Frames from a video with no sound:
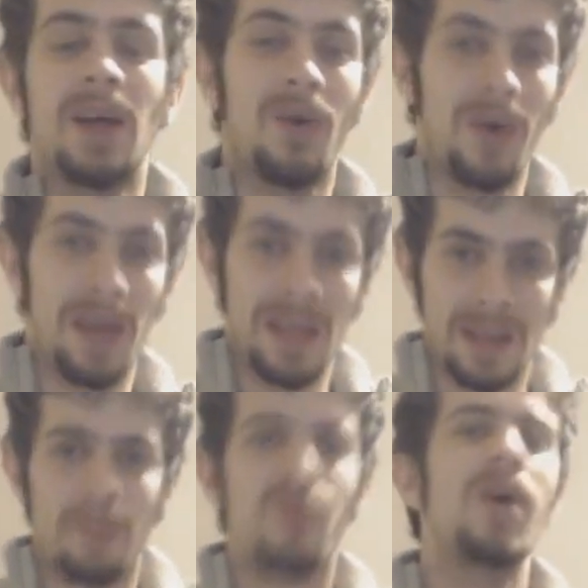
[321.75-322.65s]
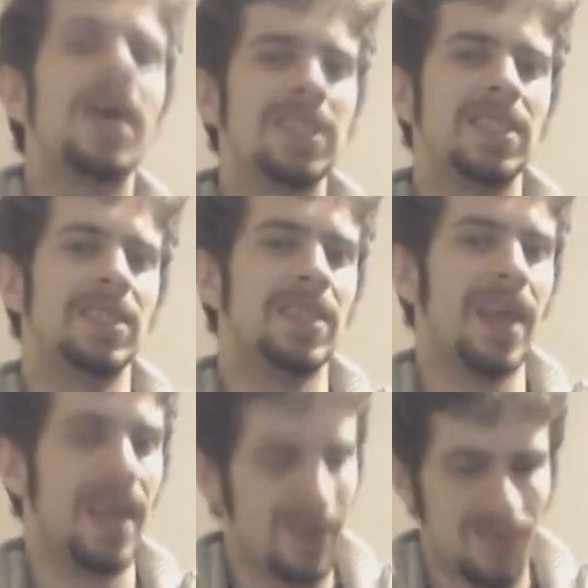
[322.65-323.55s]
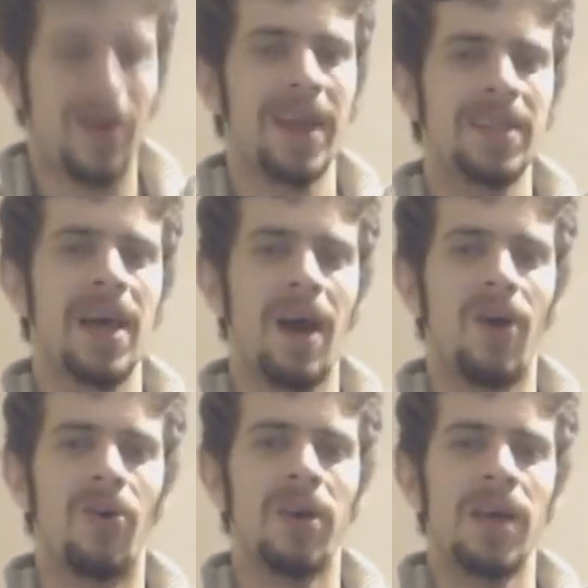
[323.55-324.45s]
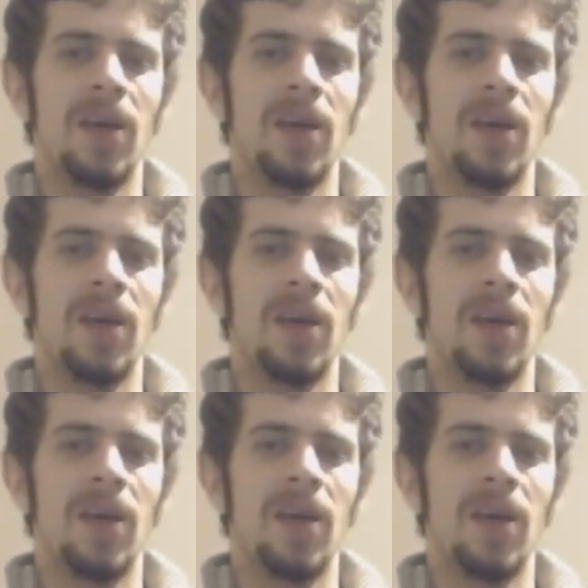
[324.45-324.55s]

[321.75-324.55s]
Now in the present, right now,